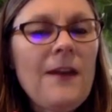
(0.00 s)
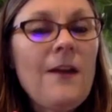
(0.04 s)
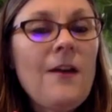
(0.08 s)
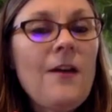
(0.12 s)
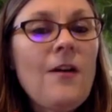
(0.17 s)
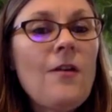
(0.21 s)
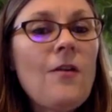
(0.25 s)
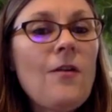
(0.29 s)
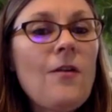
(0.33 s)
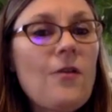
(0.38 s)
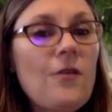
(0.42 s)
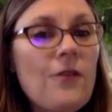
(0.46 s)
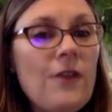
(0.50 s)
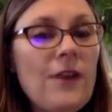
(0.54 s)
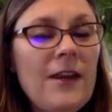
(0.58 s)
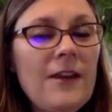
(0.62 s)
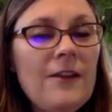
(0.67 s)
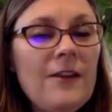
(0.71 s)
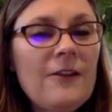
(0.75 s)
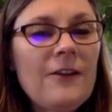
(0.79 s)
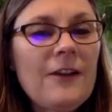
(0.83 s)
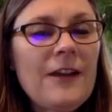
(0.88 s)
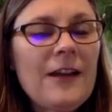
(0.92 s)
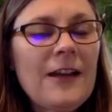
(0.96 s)
Or
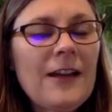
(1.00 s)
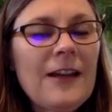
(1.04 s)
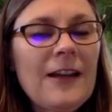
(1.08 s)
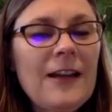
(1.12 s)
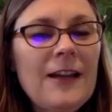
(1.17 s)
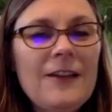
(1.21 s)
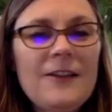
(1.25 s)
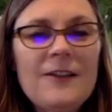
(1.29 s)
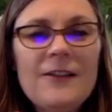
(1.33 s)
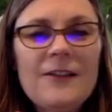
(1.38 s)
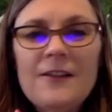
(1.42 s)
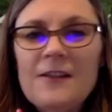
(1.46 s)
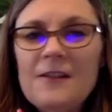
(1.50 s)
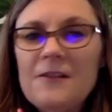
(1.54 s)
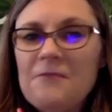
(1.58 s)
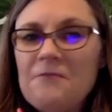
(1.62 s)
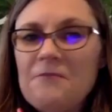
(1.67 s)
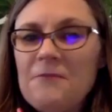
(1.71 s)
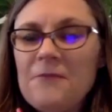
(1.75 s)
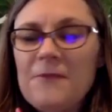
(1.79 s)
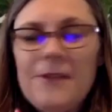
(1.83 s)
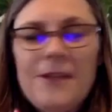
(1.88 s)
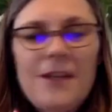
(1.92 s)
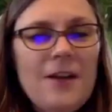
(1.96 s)
here in
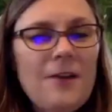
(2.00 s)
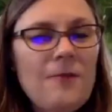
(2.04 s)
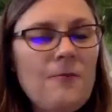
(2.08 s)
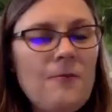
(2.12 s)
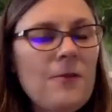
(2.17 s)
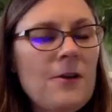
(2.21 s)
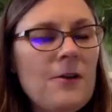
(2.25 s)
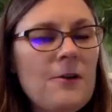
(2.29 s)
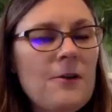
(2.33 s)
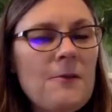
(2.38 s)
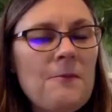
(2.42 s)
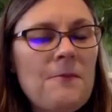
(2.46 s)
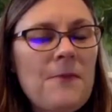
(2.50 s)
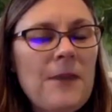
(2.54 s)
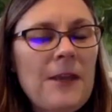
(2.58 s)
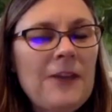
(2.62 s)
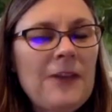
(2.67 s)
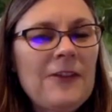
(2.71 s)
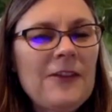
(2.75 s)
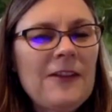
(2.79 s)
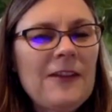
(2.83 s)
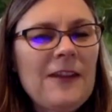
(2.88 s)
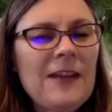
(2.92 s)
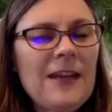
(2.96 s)
Atlanta, you know, we're
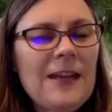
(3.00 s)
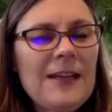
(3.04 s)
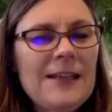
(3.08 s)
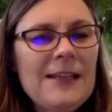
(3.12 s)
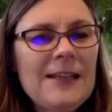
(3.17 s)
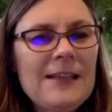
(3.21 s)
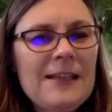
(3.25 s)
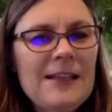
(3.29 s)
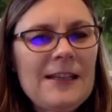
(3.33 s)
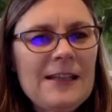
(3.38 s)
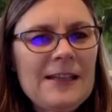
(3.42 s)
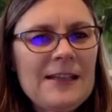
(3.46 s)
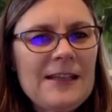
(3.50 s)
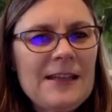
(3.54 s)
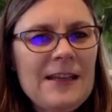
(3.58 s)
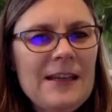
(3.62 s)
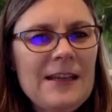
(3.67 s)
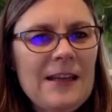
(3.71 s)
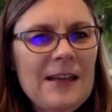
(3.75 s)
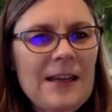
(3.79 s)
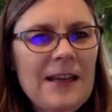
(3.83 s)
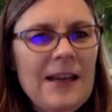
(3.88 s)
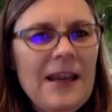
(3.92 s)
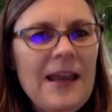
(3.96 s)
based at the ATDC